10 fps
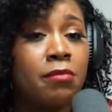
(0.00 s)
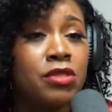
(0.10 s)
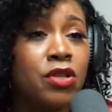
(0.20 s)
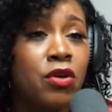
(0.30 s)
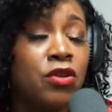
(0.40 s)

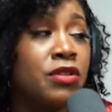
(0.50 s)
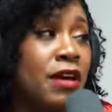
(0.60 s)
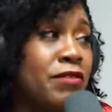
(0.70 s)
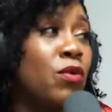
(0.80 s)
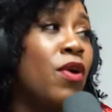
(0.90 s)
So you
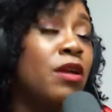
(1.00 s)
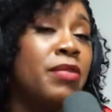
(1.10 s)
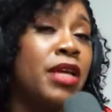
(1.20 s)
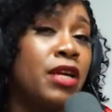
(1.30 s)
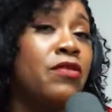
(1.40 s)
definitely want to
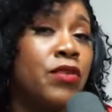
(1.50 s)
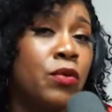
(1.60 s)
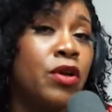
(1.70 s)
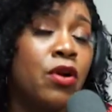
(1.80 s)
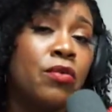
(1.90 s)
be
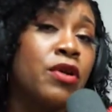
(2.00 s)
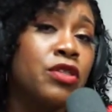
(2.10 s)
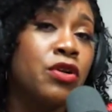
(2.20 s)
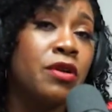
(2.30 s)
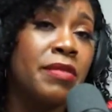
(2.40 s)
interviewing your
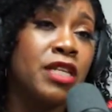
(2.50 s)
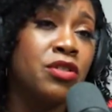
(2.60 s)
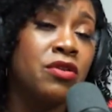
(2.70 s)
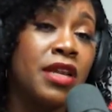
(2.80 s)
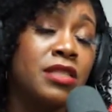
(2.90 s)
realtor to make
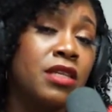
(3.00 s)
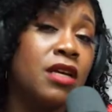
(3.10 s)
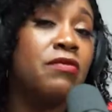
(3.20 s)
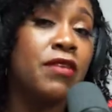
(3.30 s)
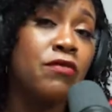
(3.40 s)
sure that it's a
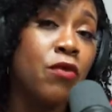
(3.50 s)
good fit for